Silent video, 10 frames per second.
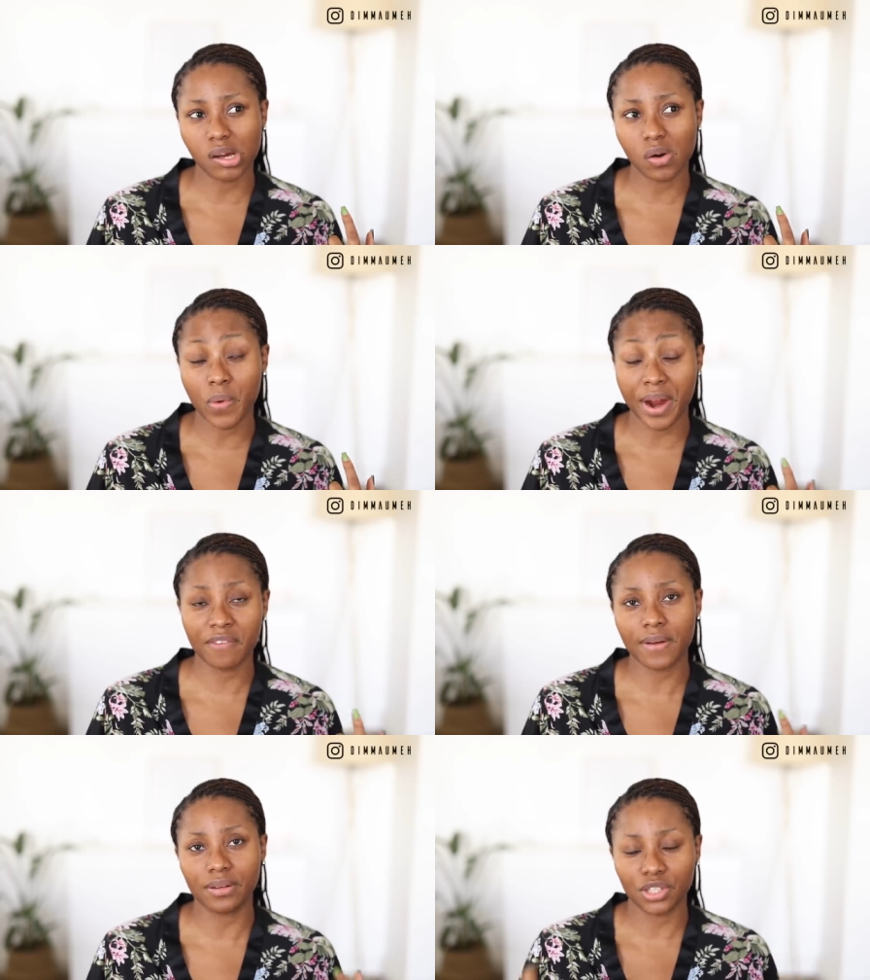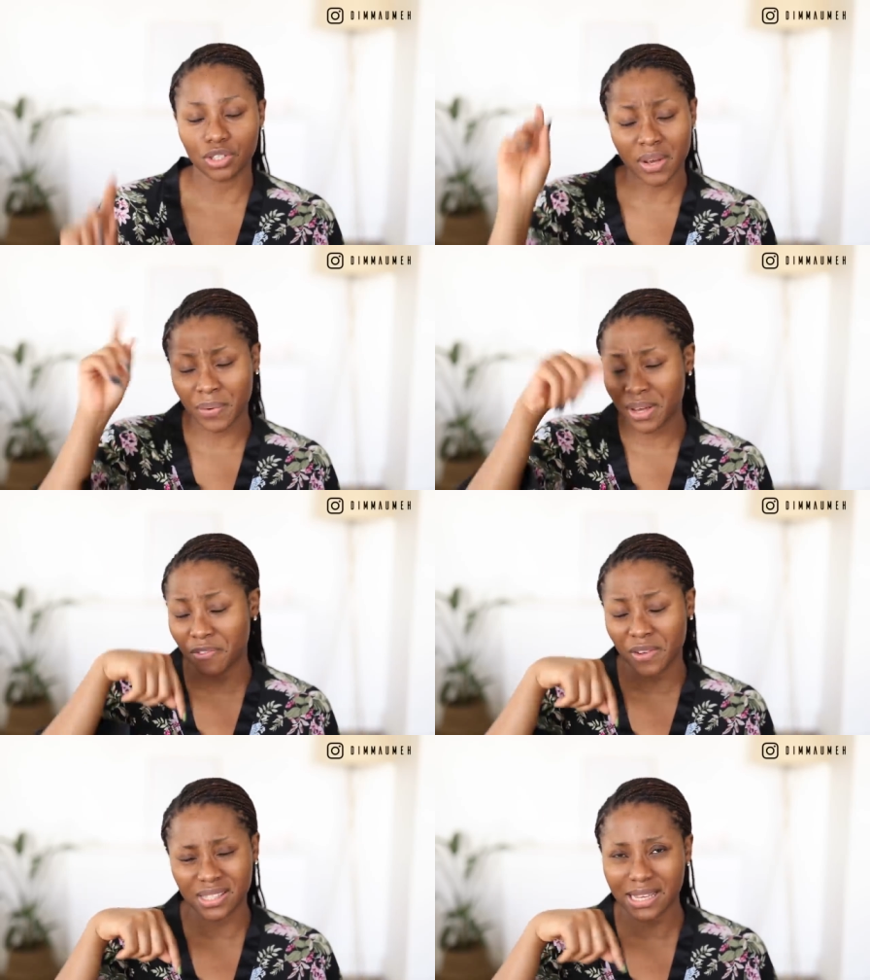wearing foundation, I wear a
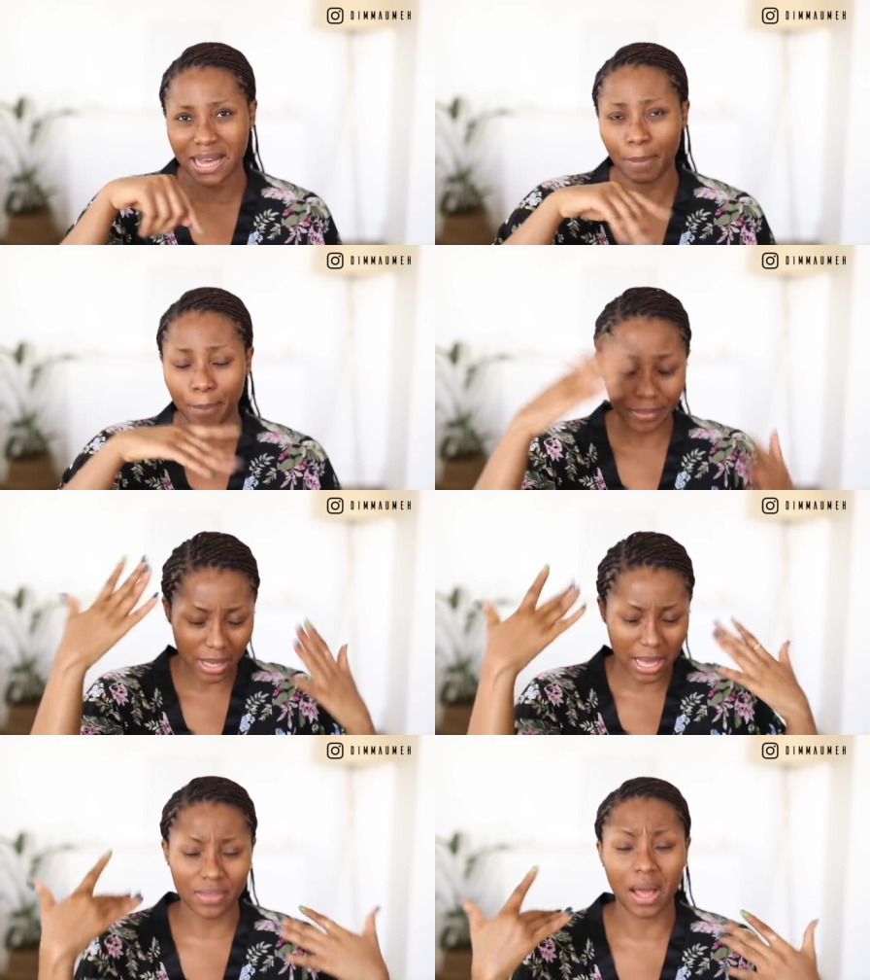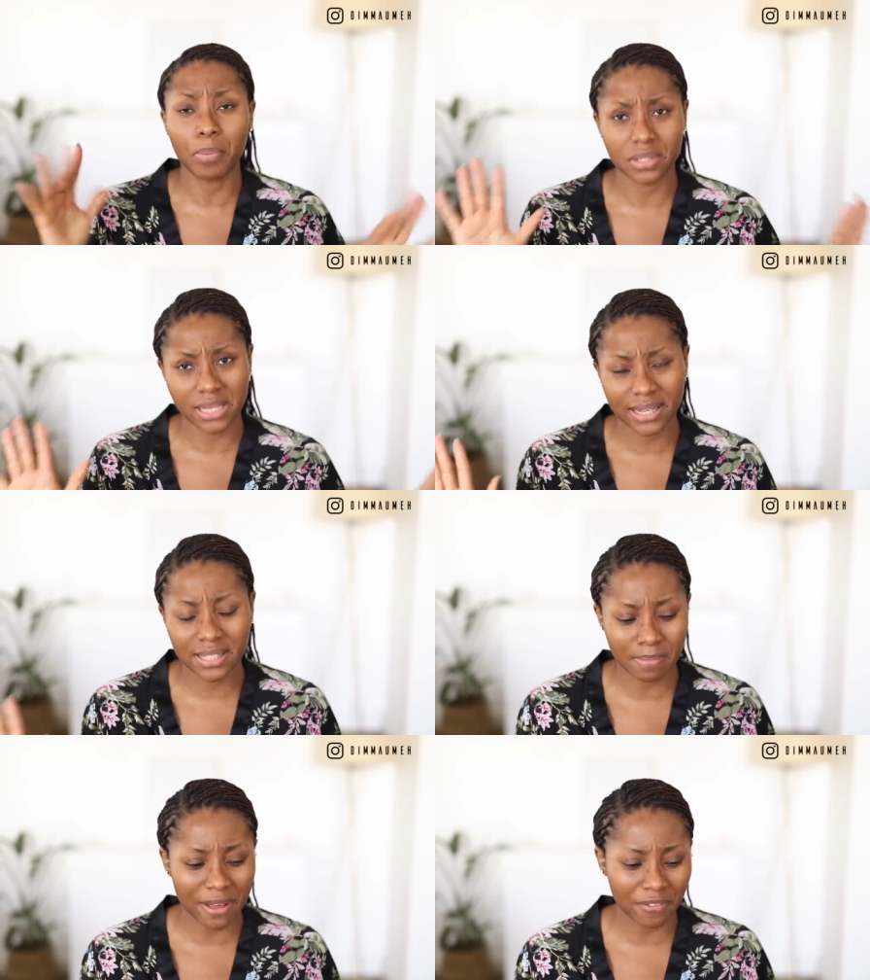face cap and that
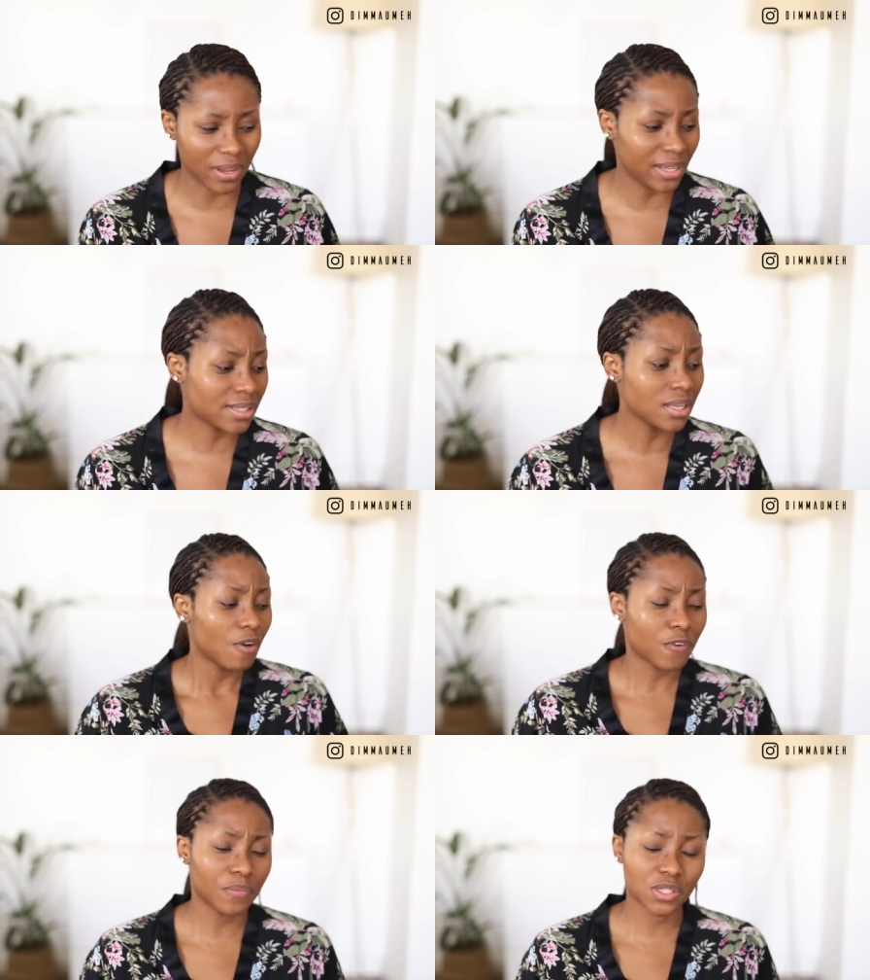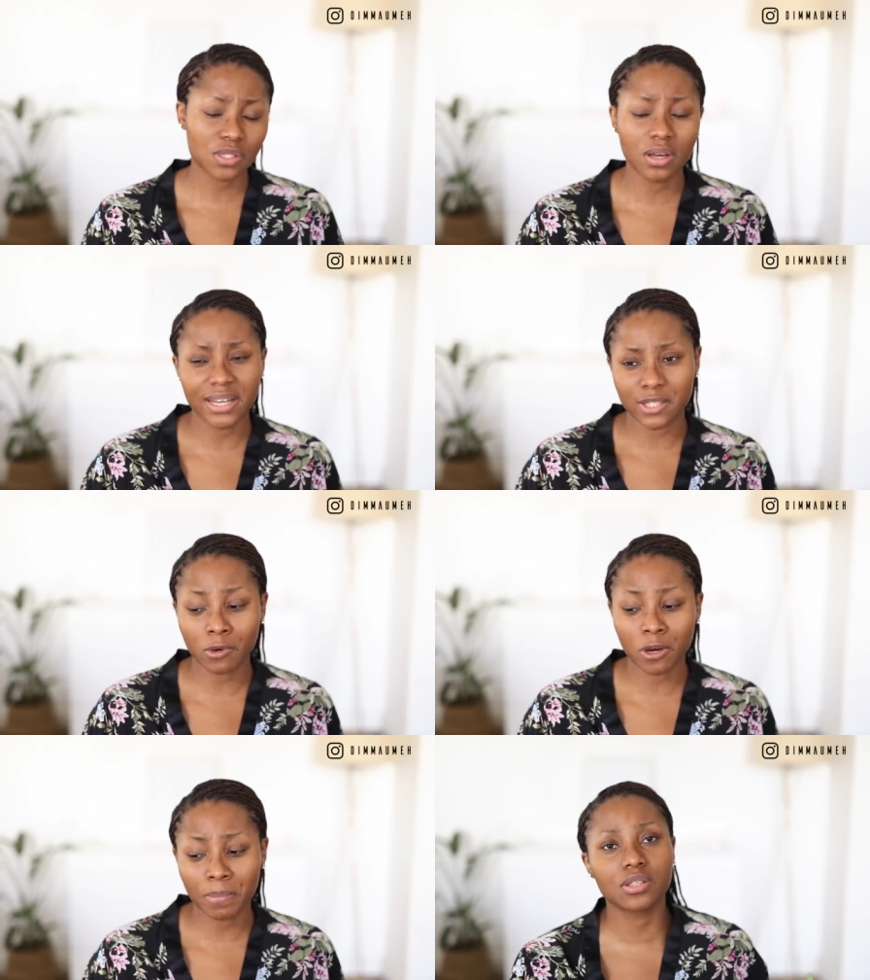protects my face from the sun as
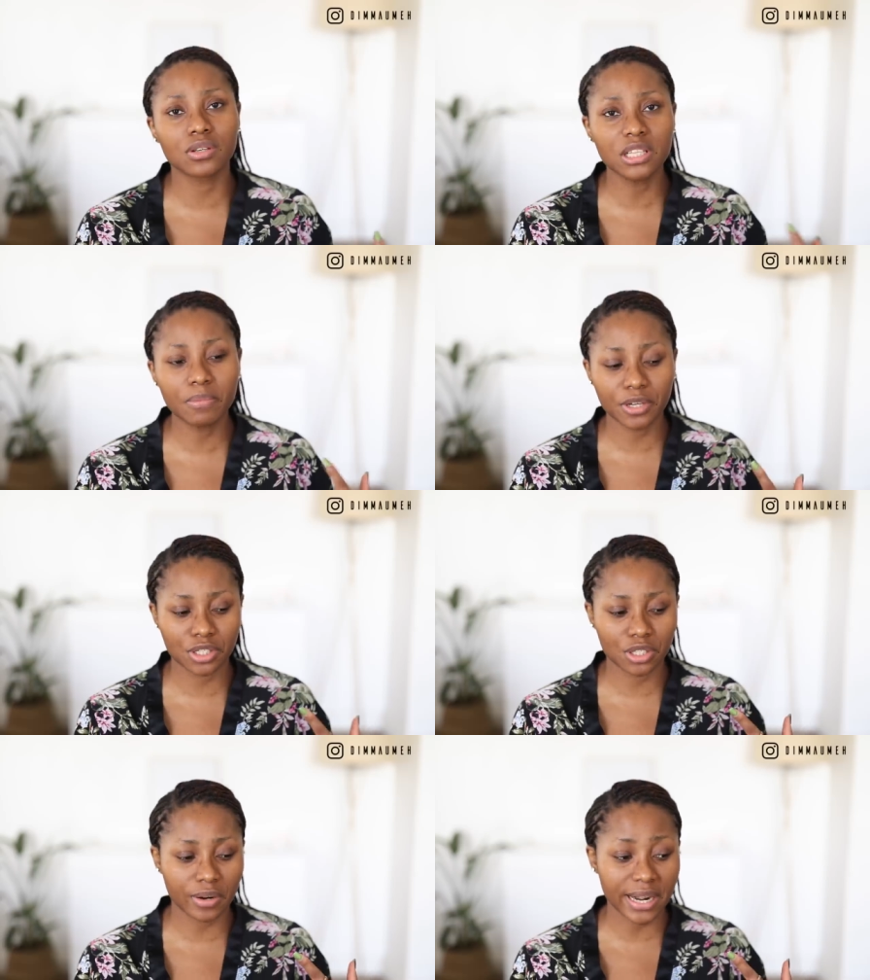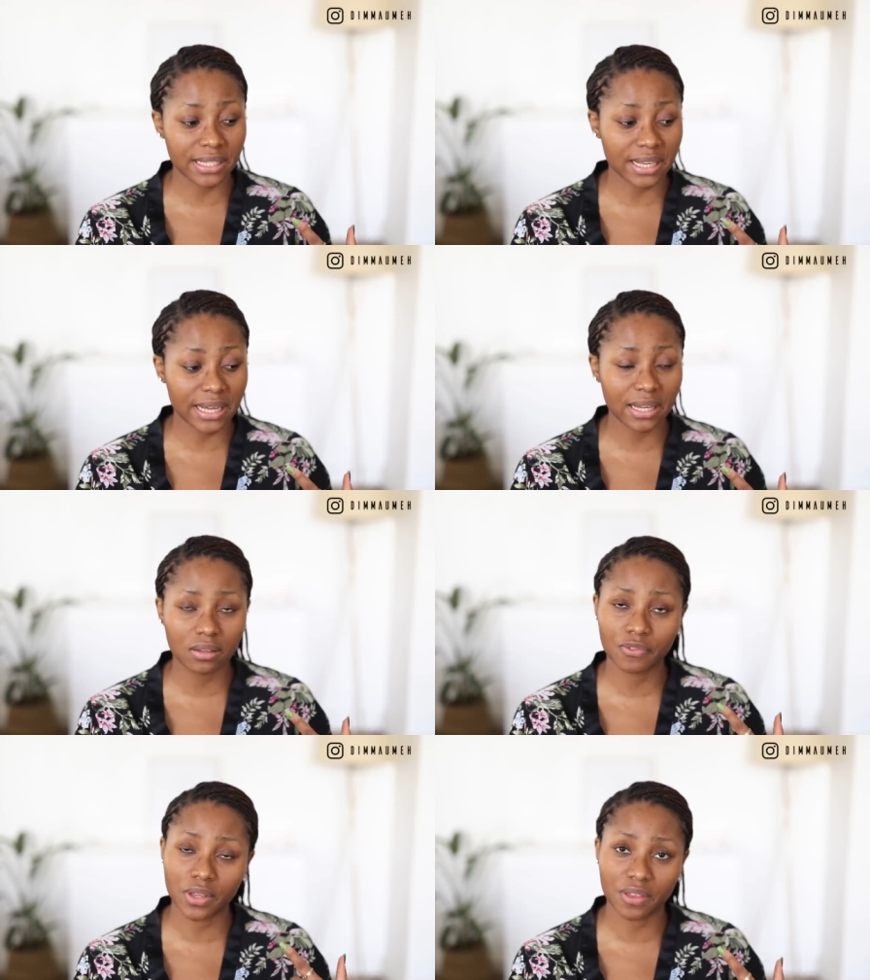well. The only moisturizer
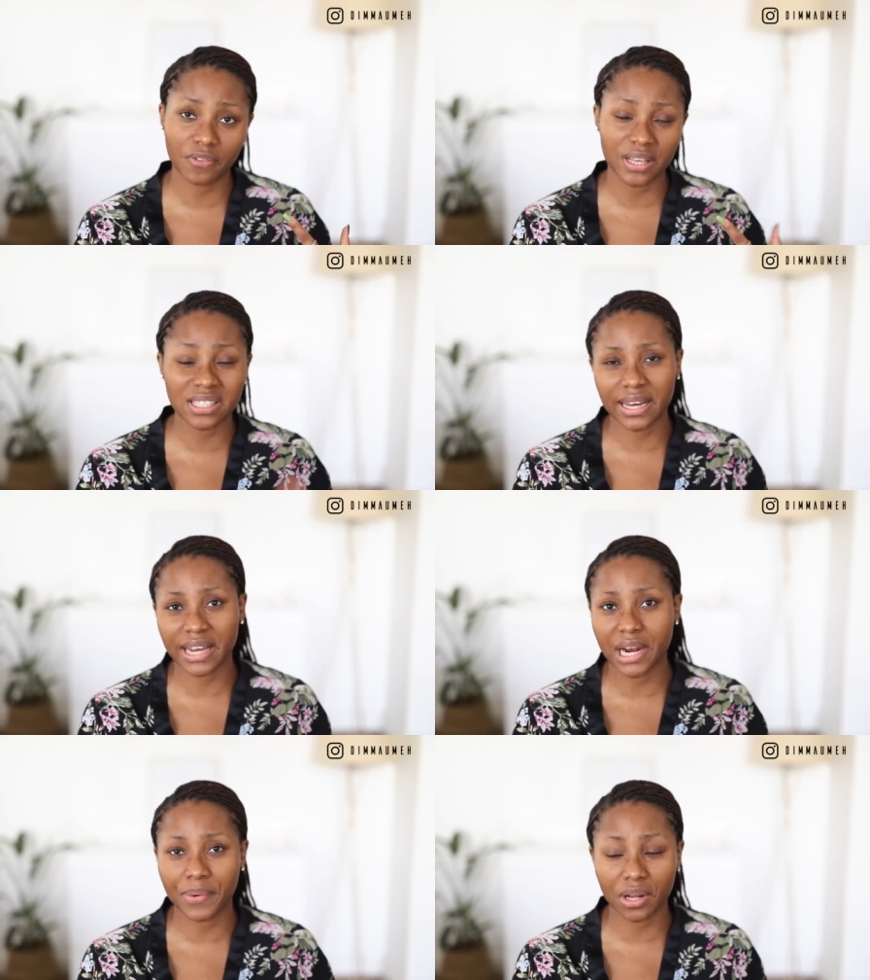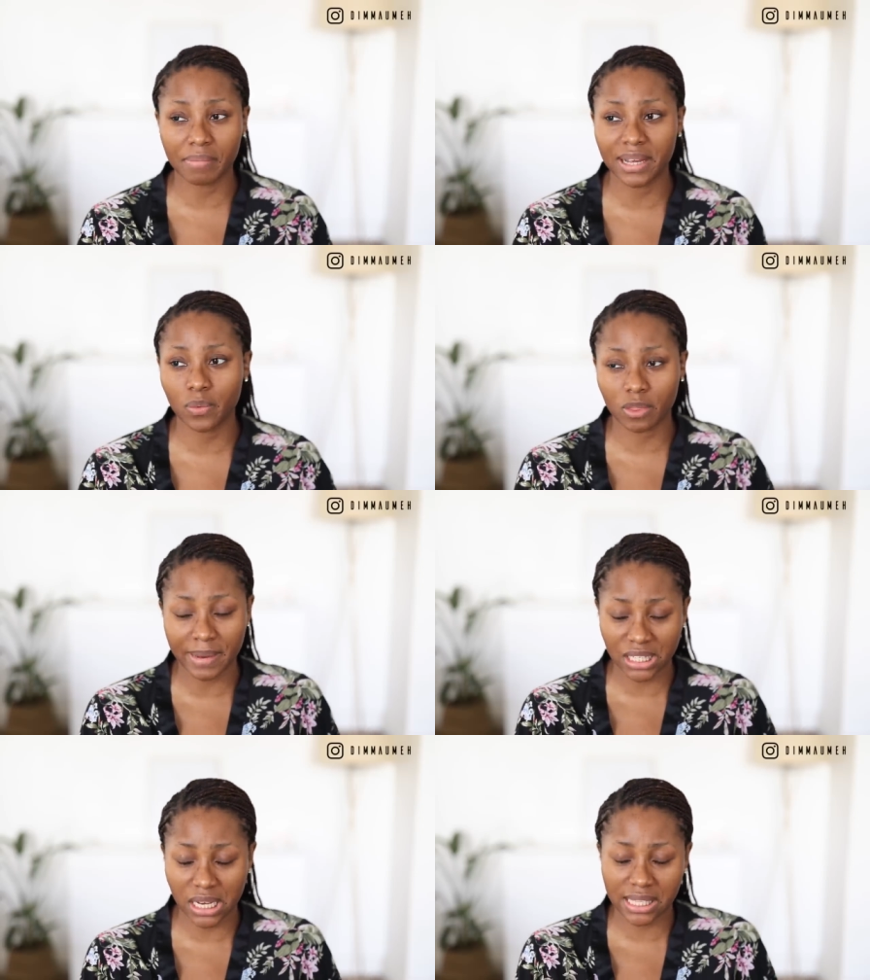for the face that I can recommend with
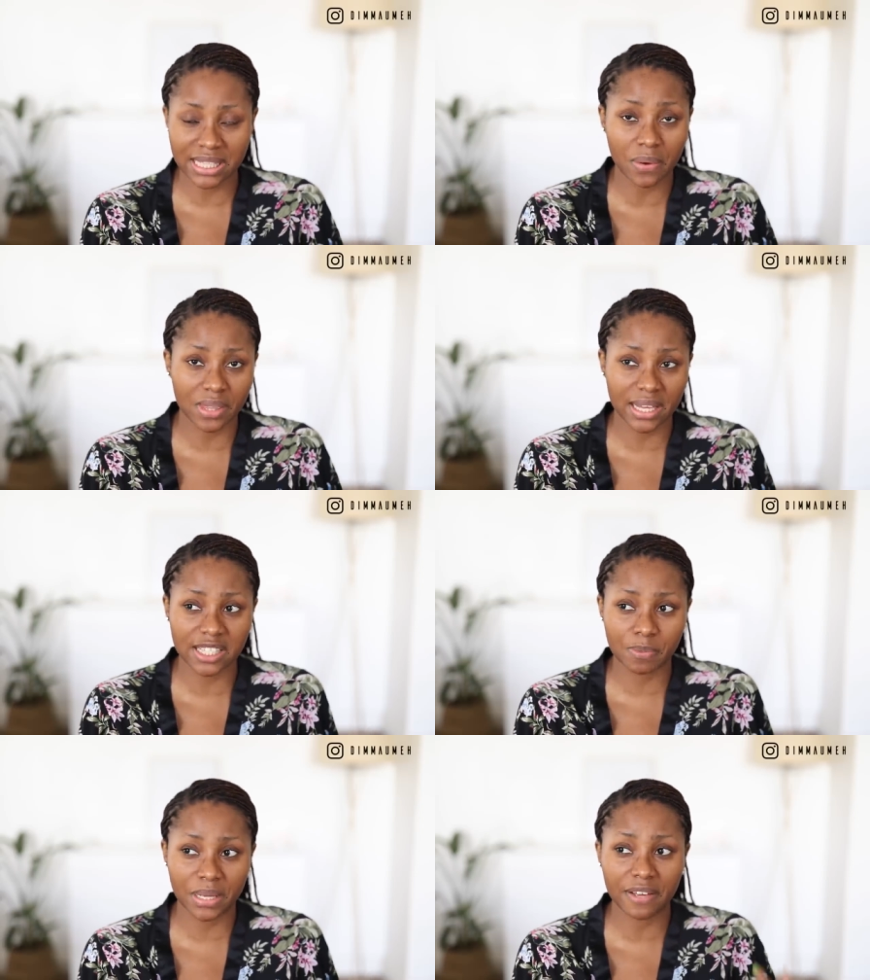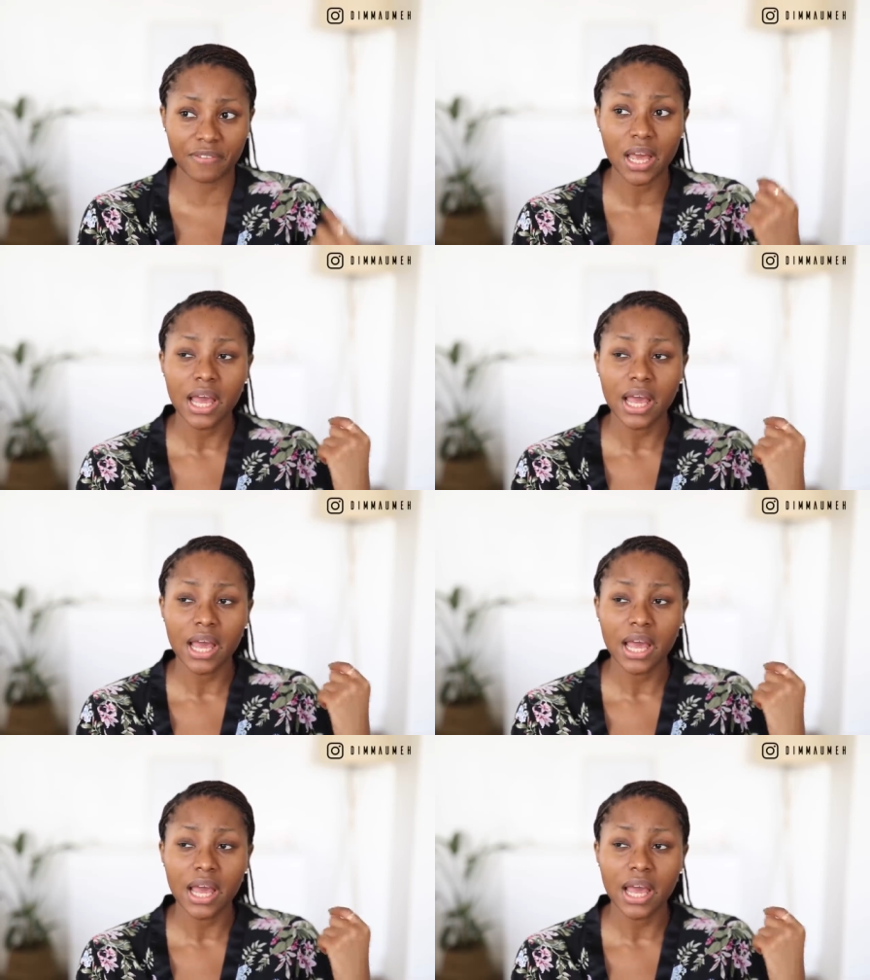my chest now with SPF